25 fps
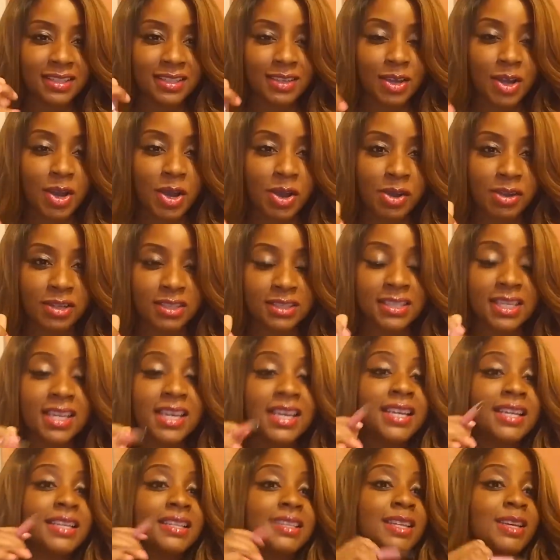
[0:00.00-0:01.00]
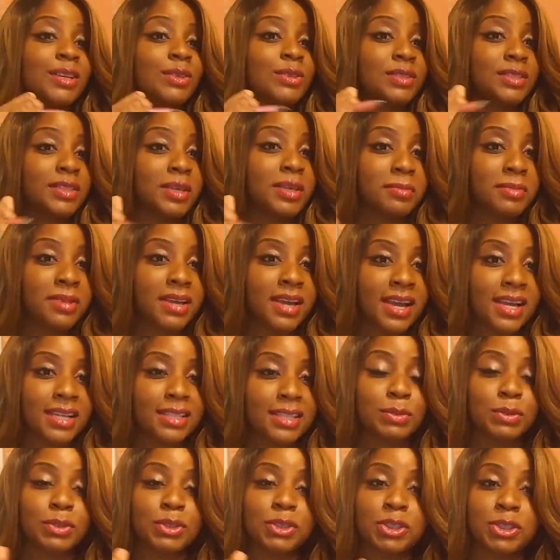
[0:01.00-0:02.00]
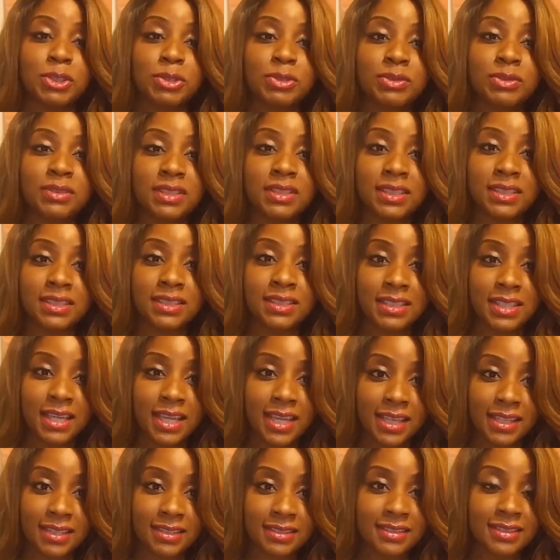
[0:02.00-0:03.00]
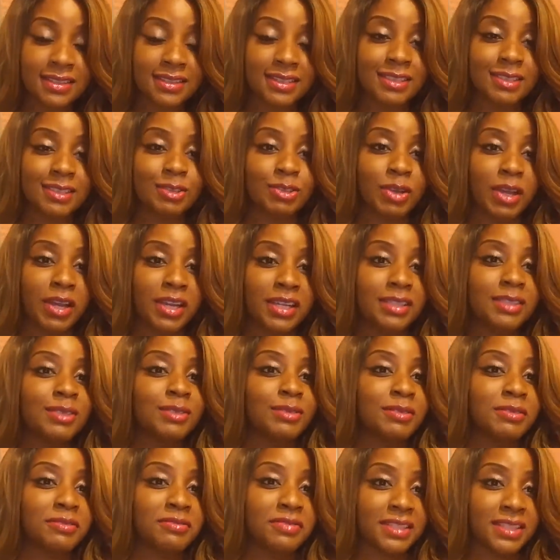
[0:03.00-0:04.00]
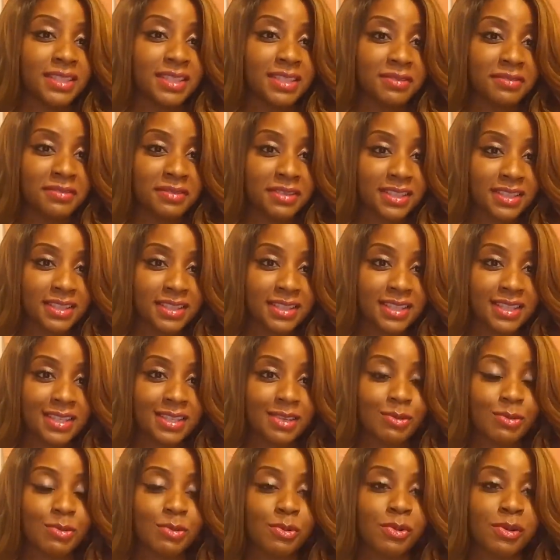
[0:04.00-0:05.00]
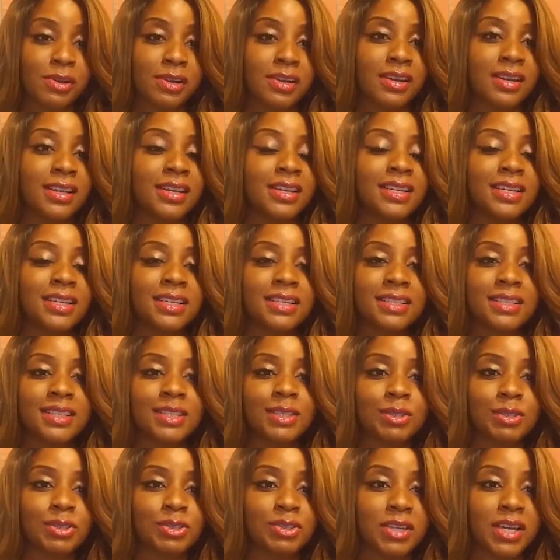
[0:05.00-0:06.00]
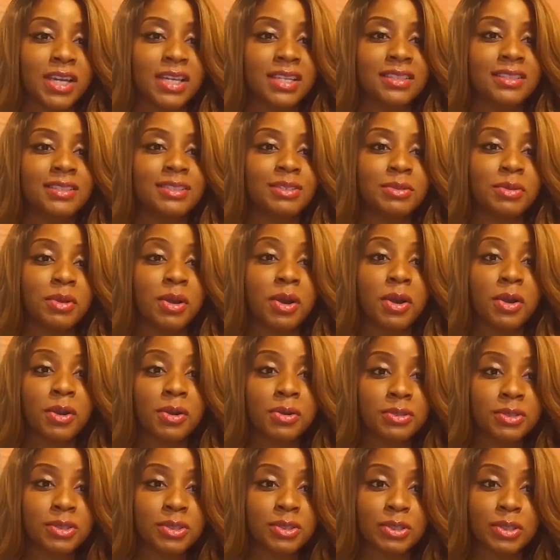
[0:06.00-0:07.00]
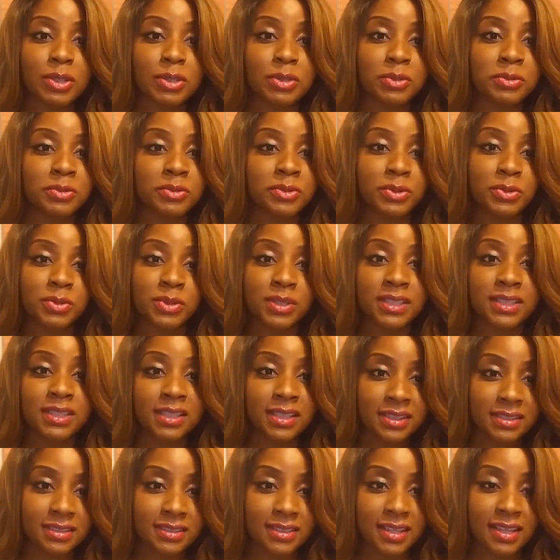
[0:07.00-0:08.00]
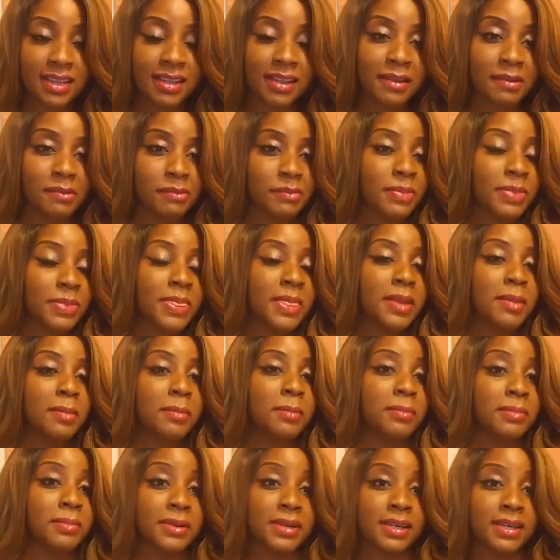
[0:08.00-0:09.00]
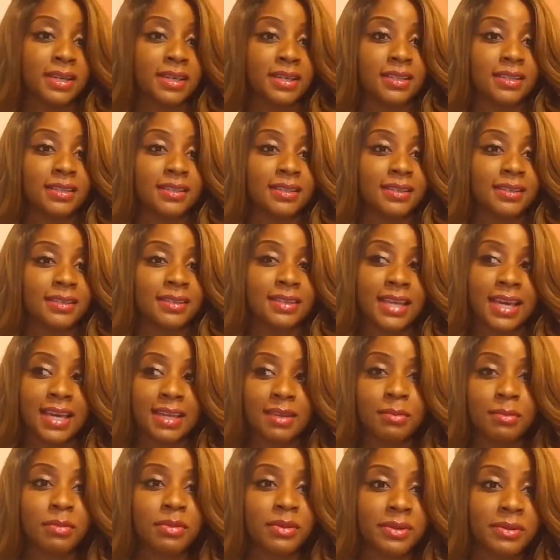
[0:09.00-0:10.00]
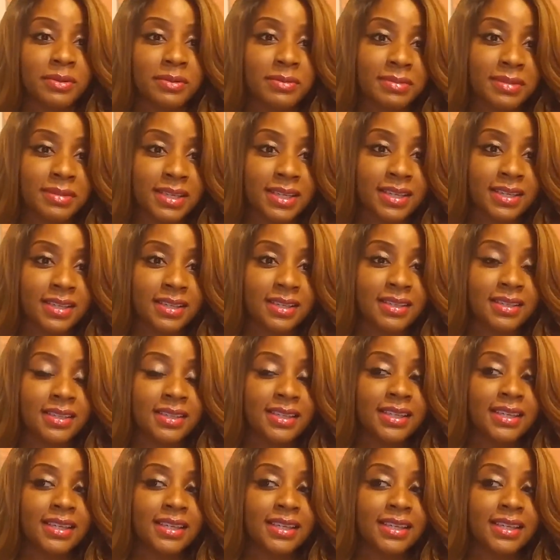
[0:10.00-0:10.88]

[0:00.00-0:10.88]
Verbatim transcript: the cards. Now, some guys will choose this chance to try to do the 50-50, or they'll try to do, oh, you know, do the Dutch thing. But a lot of broke men,